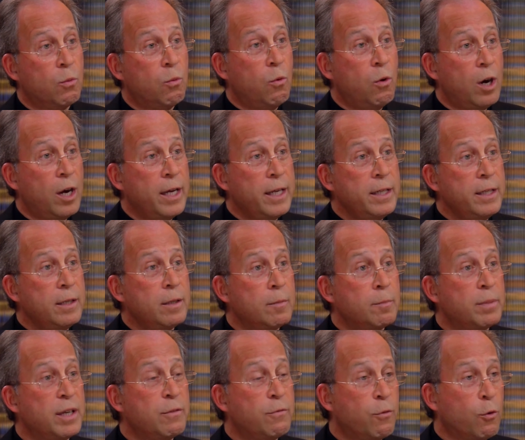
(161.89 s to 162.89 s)
one
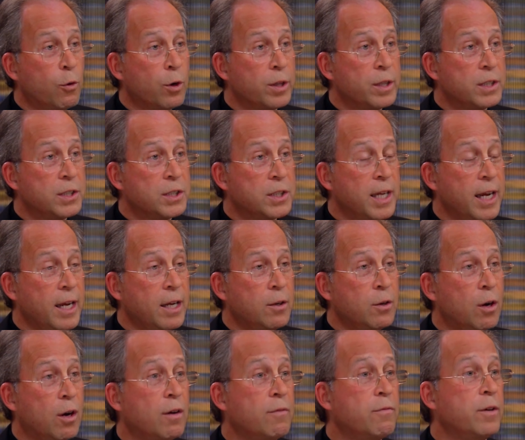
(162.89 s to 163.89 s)
before the
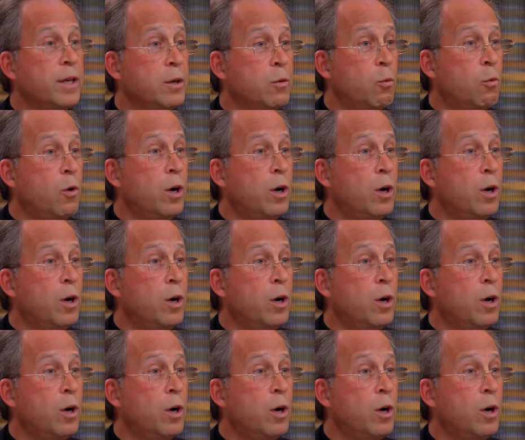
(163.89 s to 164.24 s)
standoff and